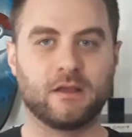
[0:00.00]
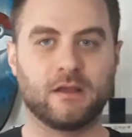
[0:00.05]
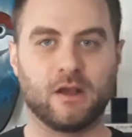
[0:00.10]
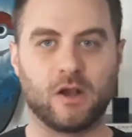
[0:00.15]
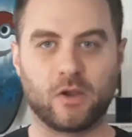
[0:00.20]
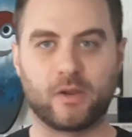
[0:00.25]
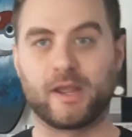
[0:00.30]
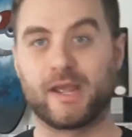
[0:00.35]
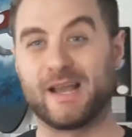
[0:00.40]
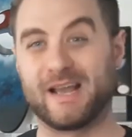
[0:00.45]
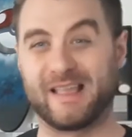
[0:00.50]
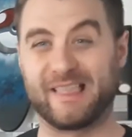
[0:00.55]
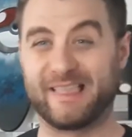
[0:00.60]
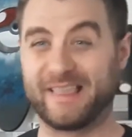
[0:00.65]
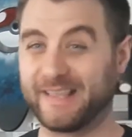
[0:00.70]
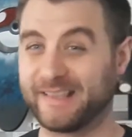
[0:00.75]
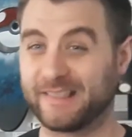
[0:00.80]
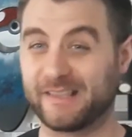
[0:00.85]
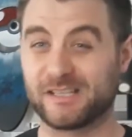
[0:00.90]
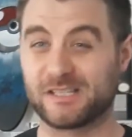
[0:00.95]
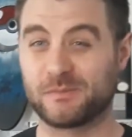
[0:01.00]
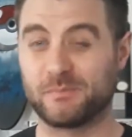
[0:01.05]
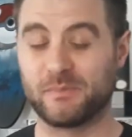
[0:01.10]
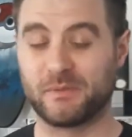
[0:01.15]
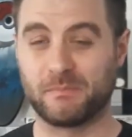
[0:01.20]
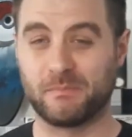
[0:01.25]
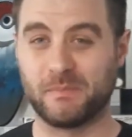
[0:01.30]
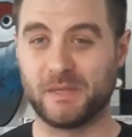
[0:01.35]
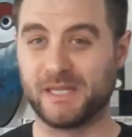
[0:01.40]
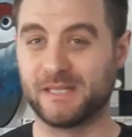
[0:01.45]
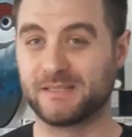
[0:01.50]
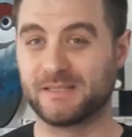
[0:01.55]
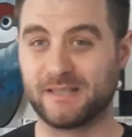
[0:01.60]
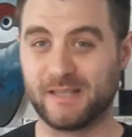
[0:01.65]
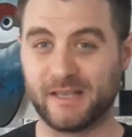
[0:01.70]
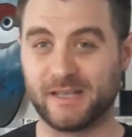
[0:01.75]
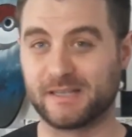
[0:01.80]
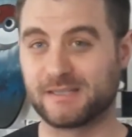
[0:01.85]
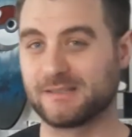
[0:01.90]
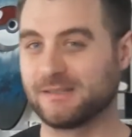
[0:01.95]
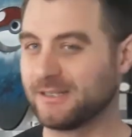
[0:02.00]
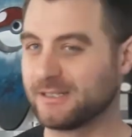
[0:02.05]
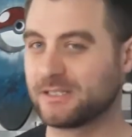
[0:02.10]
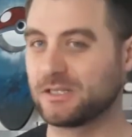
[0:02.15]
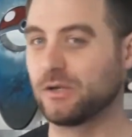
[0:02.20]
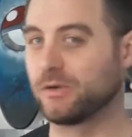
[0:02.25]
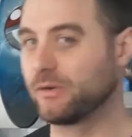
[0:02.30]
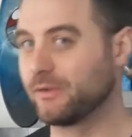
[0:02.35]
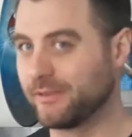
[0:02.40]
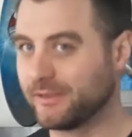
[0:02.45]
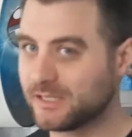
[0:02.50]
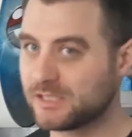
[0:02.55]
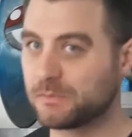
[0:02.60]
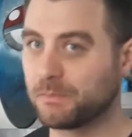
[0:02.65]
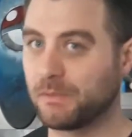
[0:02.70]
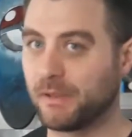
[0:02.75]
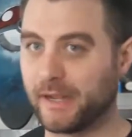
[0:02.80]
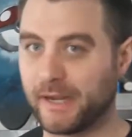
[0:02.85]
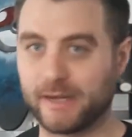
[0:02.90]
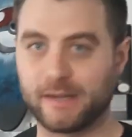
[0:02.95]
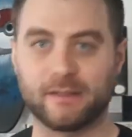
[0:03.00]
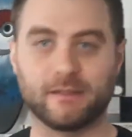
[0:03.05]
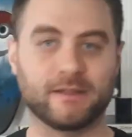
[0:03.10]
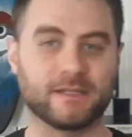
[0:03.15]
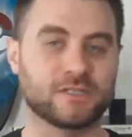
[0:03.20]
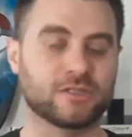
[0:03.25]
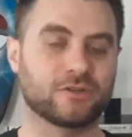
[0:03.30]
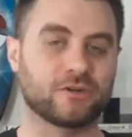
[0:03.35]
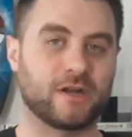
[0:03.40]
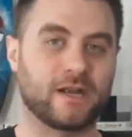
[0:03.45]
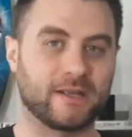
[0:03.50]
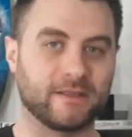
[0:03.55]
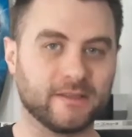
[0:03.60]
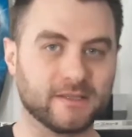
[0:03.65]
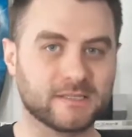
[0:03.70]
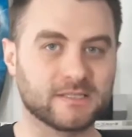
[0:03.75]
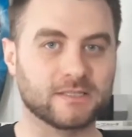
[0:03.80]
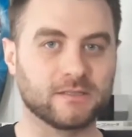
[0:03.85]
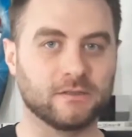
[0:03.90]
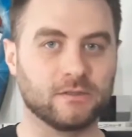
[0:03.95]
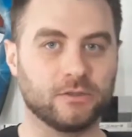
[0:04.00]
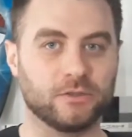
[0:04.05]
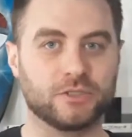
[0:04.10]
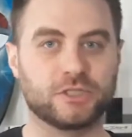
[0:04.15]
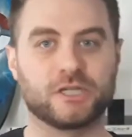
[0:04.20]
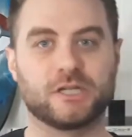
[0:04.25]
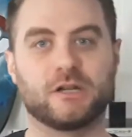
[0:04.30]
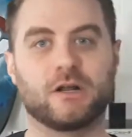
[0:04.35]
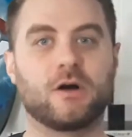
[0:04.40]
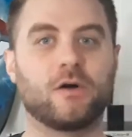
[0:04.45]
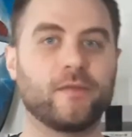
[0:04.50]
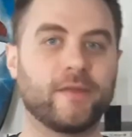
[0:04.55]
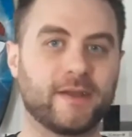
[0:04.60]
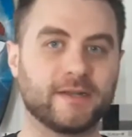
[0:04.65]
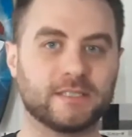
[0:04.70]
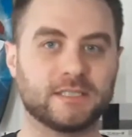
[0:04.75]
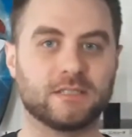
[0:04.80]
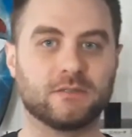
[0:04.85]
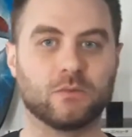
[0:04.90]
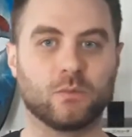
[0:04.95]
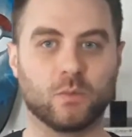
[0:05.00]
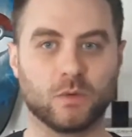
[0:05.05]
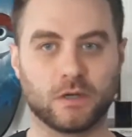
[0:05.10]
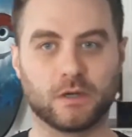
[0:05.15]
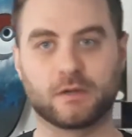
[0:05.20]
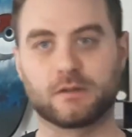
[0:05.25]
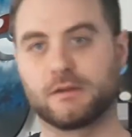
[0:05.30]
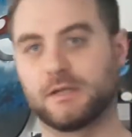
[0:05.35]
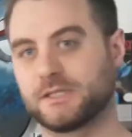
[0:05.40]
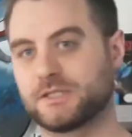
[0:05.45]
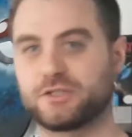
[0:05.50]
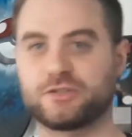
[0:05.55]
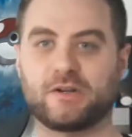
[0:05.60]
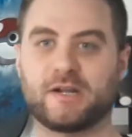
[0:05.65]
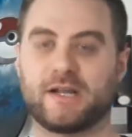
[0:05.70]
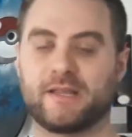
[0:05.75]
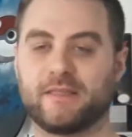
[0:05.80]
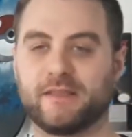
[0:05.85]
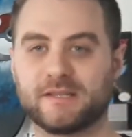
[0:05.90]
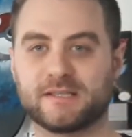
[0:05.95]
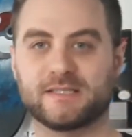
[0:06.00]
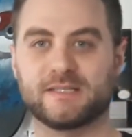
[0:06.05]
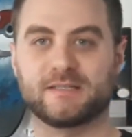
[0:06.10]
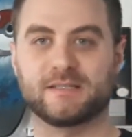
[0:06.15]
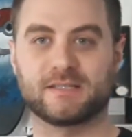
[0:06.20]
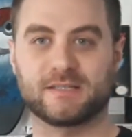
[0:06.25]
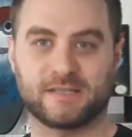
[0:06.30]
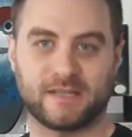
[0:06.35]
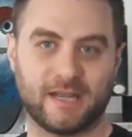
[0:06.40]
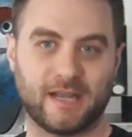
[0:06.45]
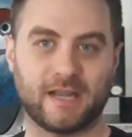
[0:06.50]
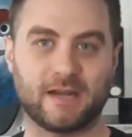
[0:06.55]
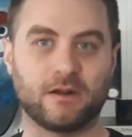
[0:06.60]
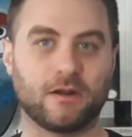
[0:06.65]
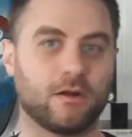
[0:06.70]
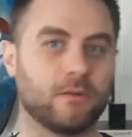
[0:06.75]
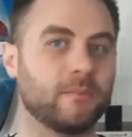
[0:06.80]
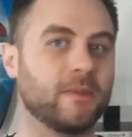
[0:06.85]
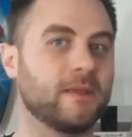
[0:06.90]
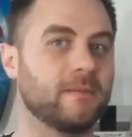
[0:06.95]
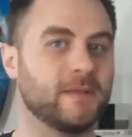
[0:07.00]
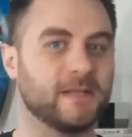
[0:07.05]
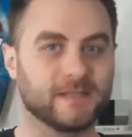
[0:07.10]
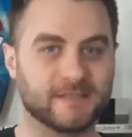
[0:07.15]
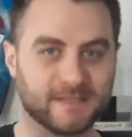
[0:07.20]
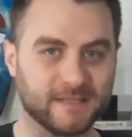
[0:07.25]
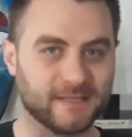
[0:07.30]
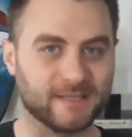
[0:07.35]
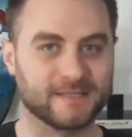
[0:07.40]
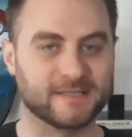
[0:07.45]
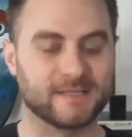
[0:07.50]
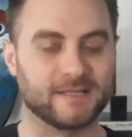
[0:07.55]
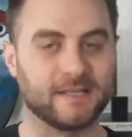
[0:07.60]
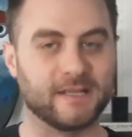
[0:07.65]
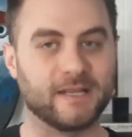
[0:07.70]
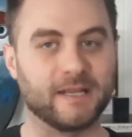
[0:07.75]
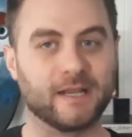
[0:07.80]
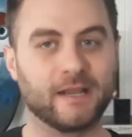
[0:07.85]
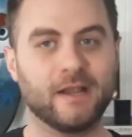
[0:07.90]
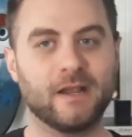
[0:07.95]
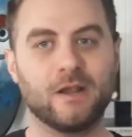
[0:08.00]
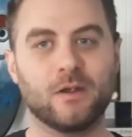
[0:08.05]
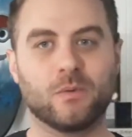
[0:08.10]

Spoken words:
okay, I think this means this, let's go to this planet, let's try this solution, oh, that didn't work, let's try this instead, oh, maybe it's this thing.